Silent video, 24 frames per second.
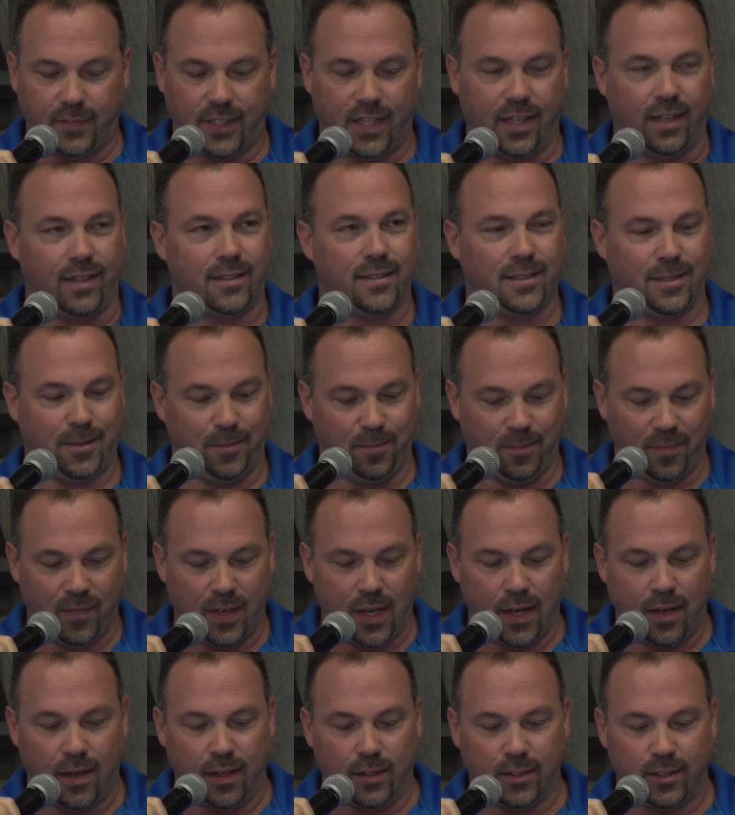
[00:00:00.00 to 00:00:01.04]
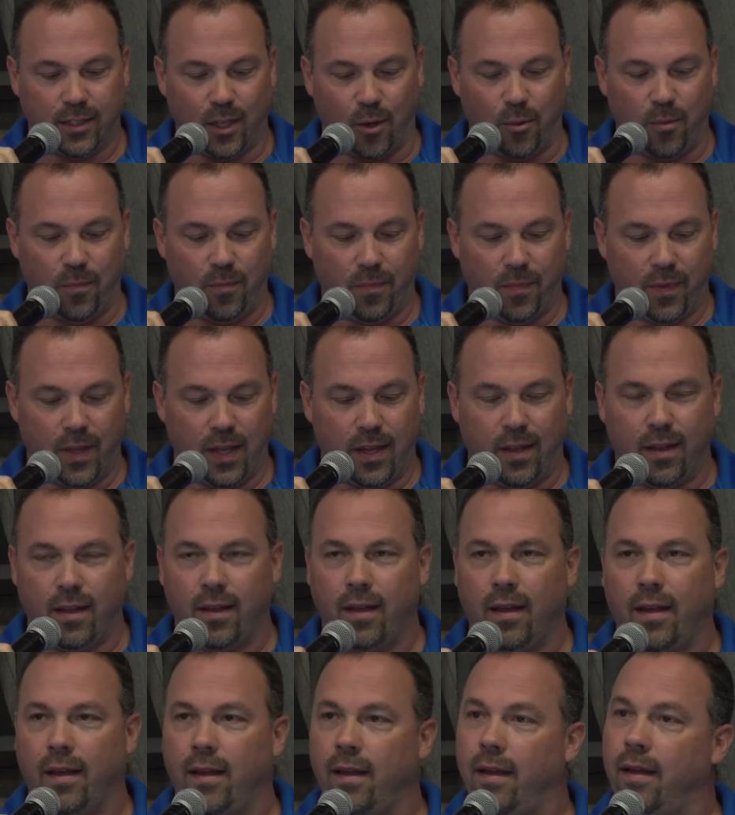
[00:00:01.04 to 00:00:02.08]
Thanks. So,
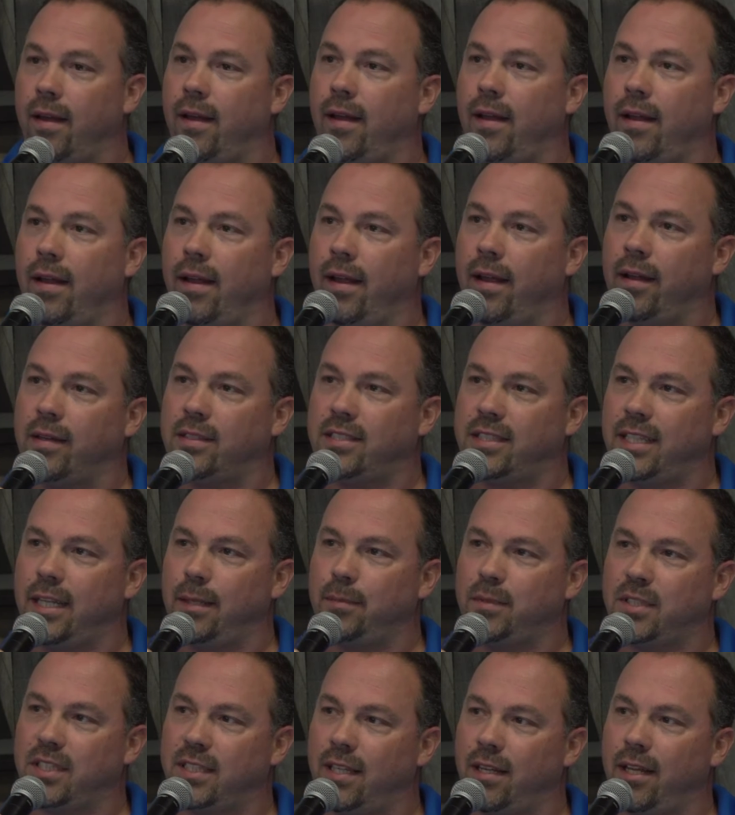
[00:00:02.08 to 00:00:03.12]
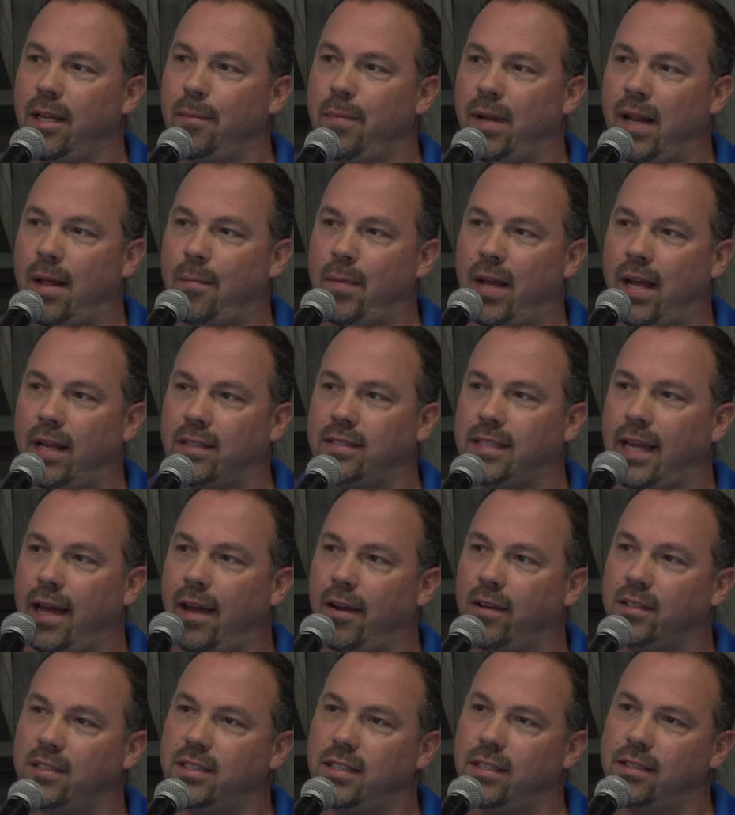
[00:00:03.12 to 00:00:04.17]
it seems silly, but I'm asked,
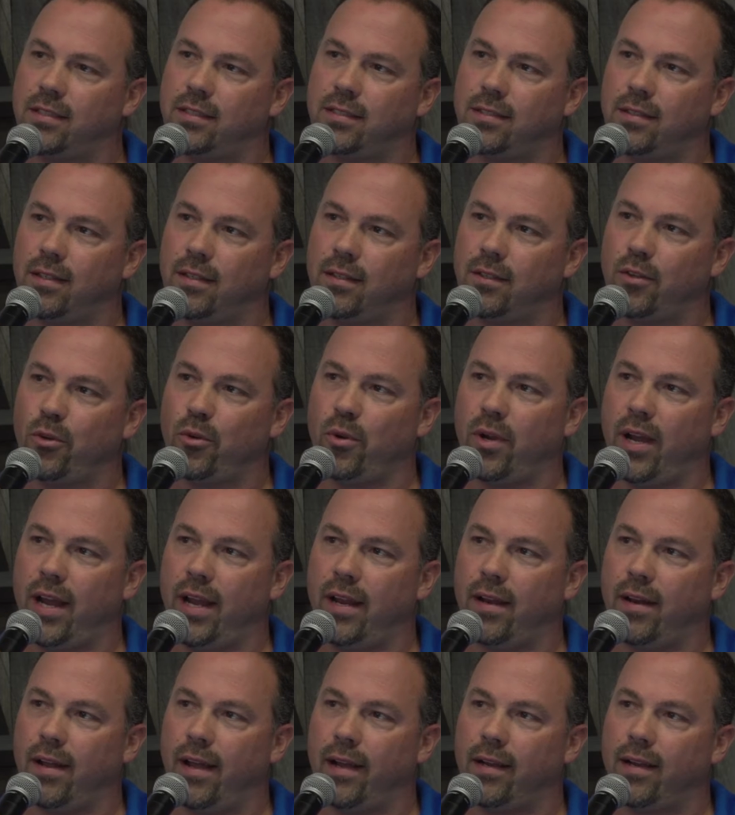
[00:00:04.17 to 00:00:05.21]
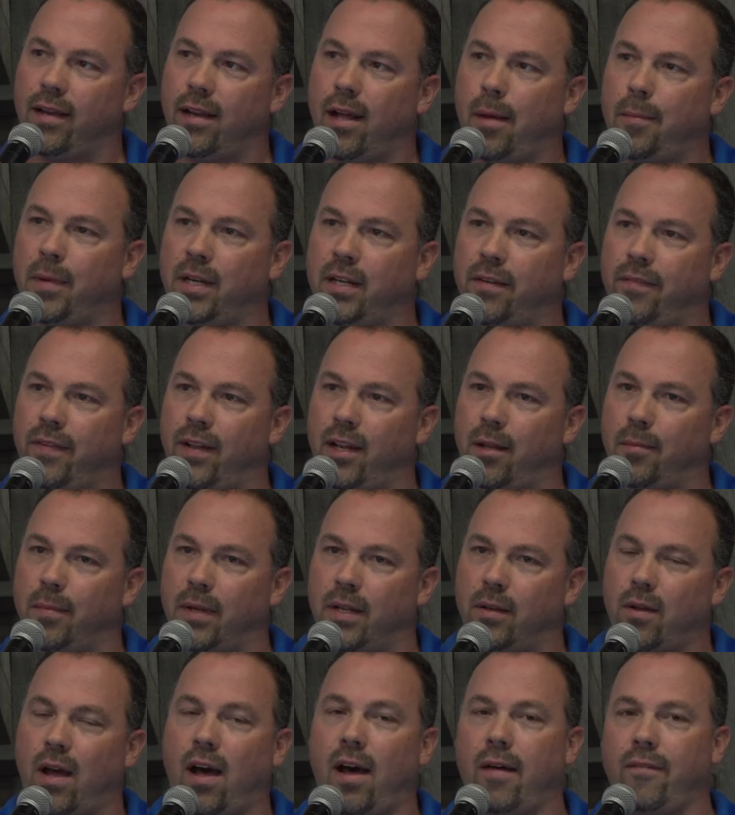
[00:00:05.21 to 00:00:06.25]
how does this create economic
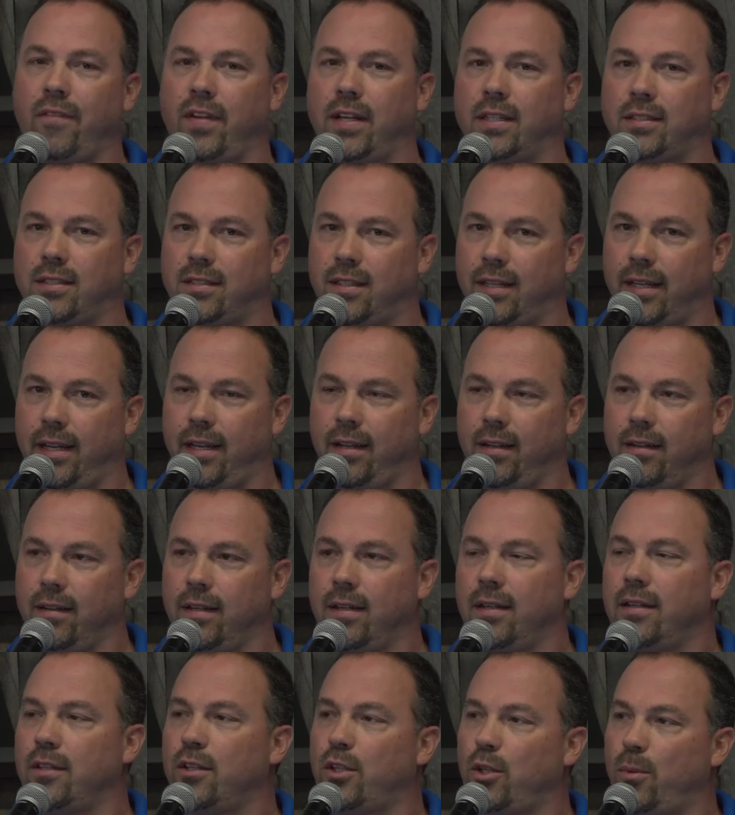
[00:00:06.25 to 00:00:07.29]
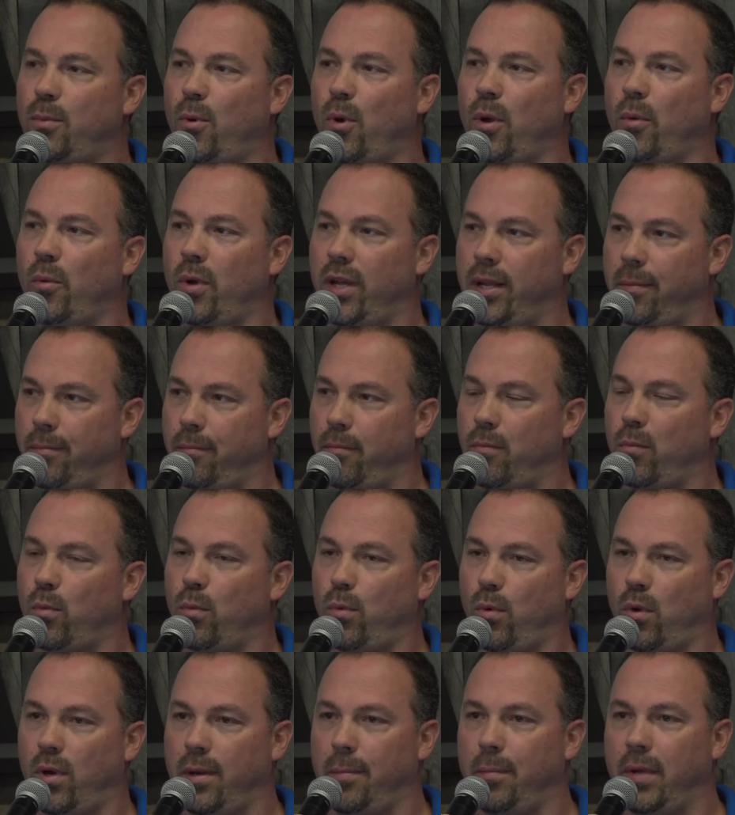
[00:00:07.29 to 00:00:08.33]
development? Obviously, $2.1
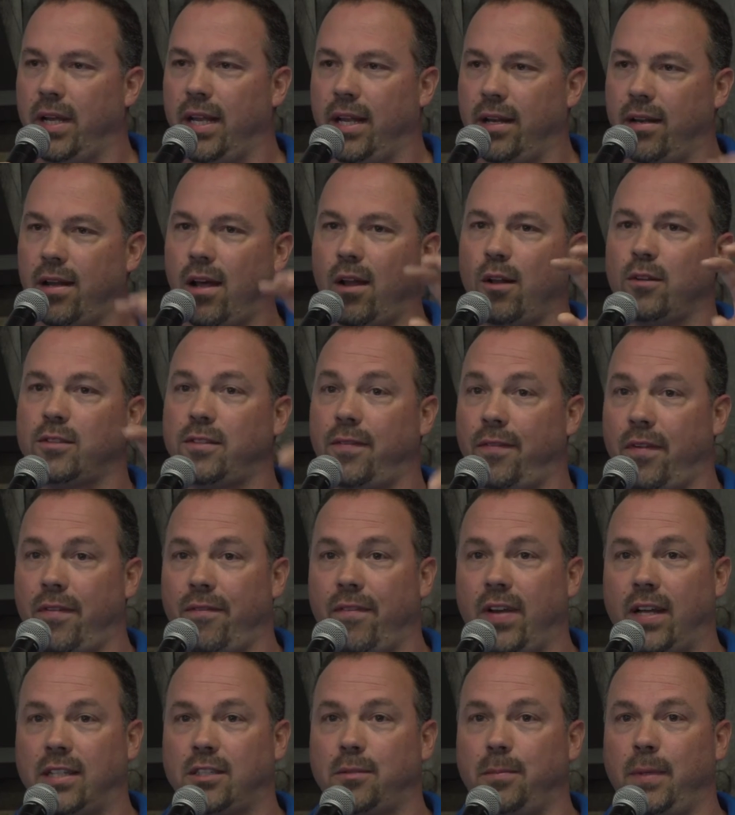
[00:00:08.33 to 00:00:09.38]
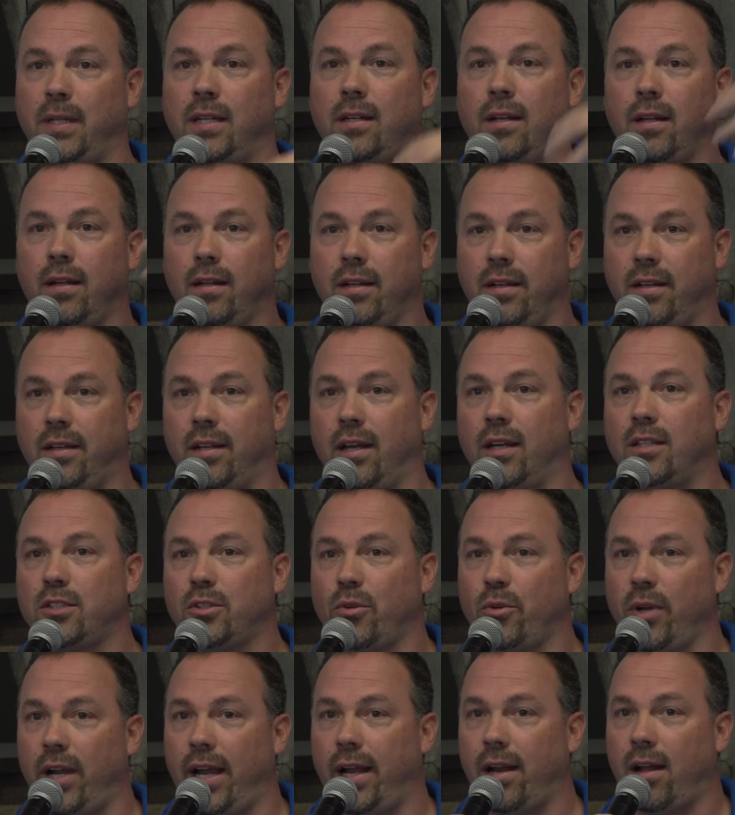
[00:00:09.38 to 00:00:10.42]
million of investment does
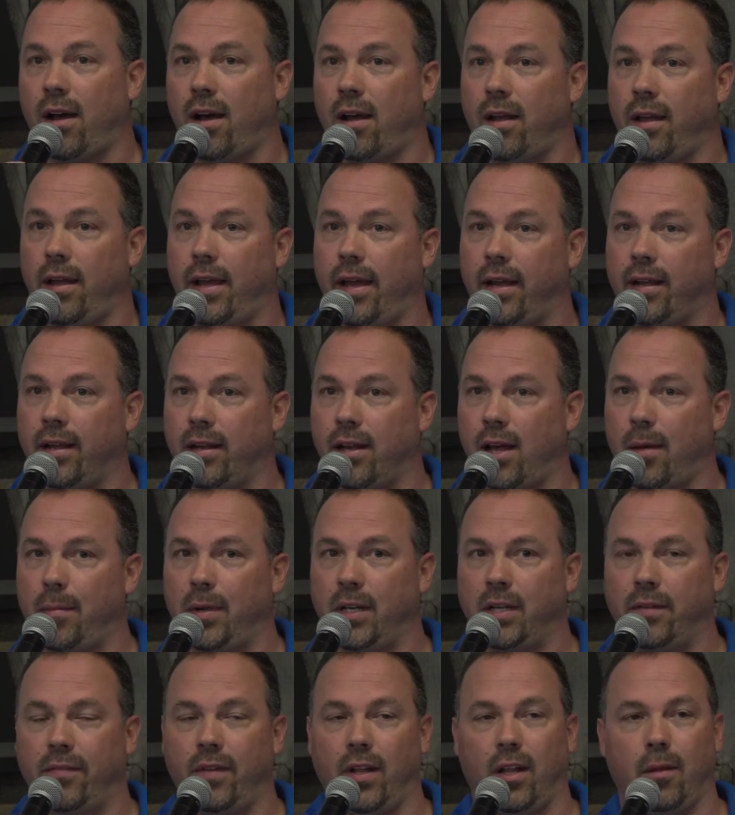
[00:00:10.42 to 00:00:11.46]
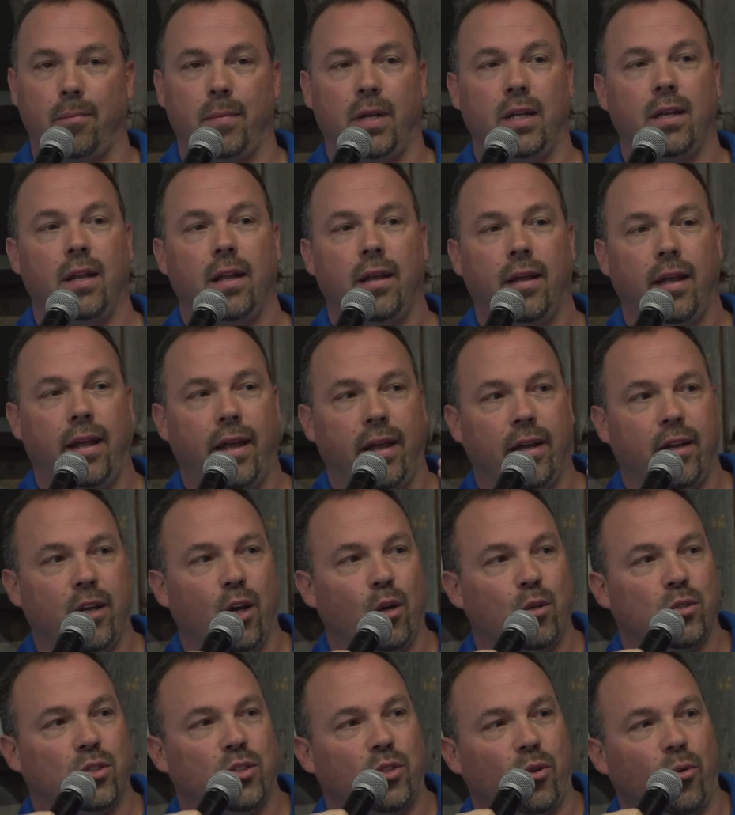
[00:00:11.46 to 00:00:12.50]
create economic development. It
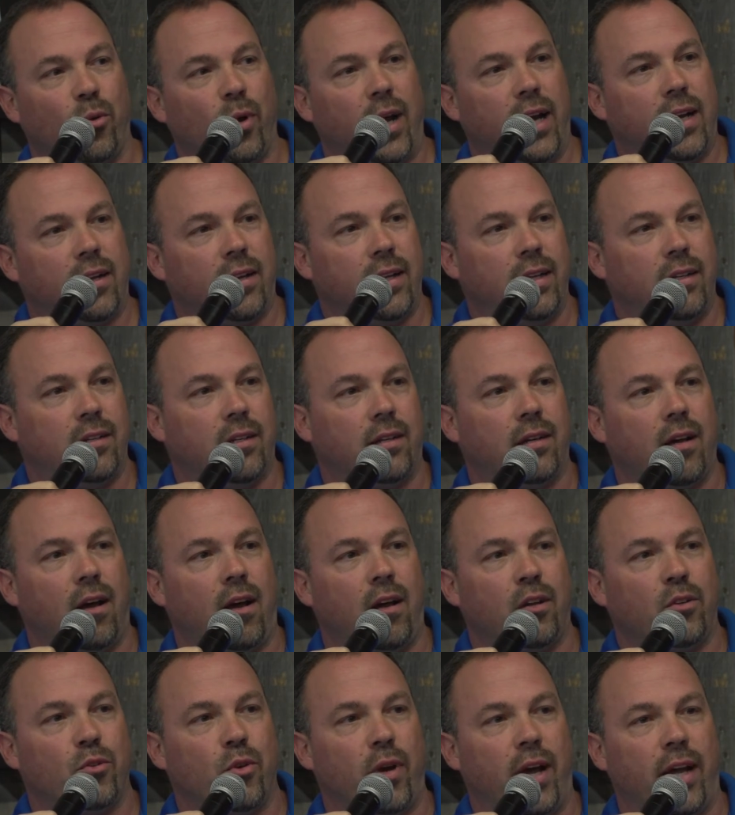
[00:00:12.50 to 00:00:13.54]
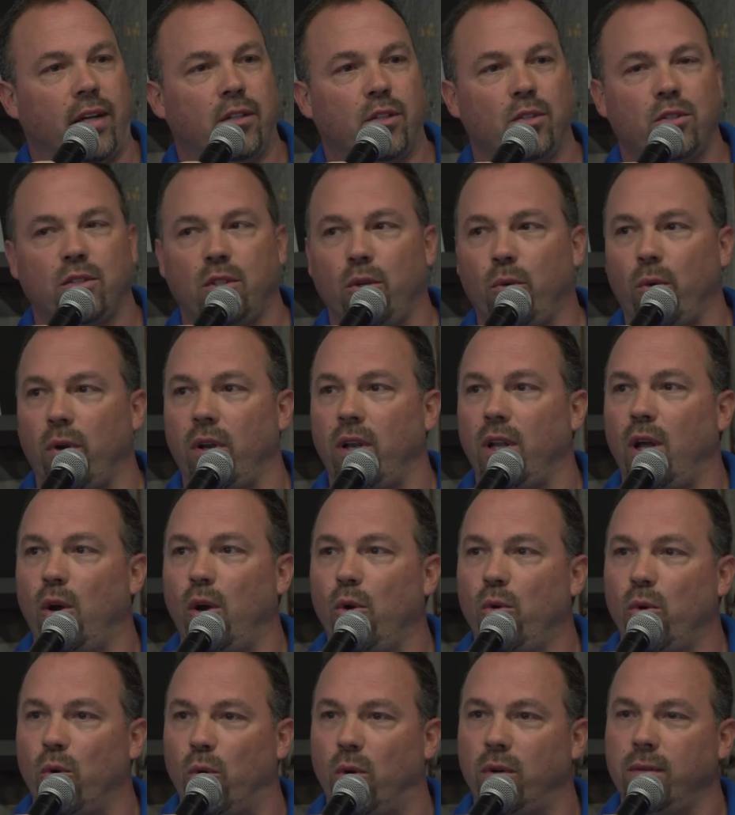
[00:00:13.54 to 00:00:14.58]
goes directly to contractors who are
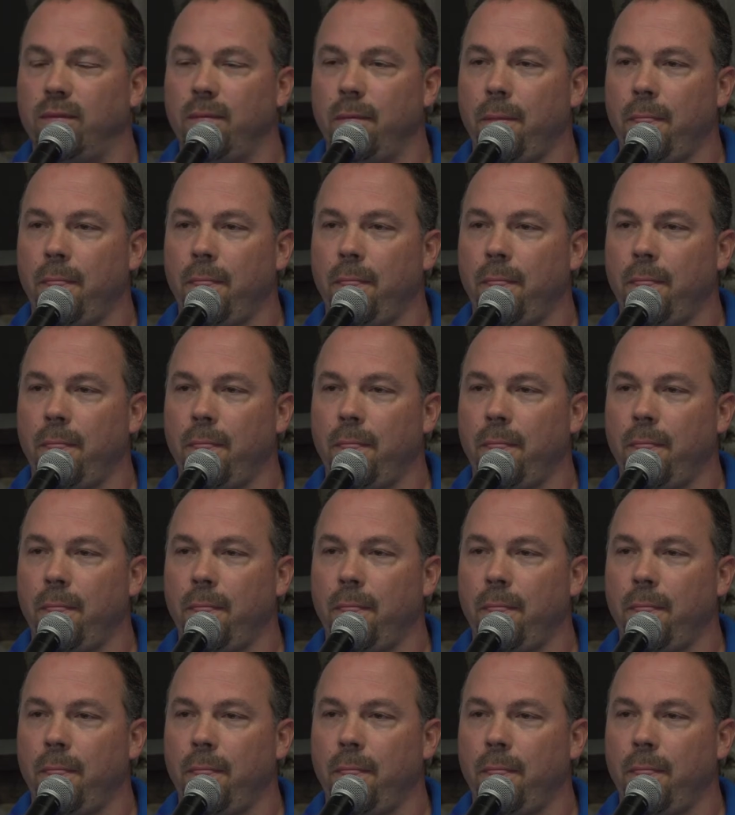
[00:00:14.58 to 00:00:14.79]
local.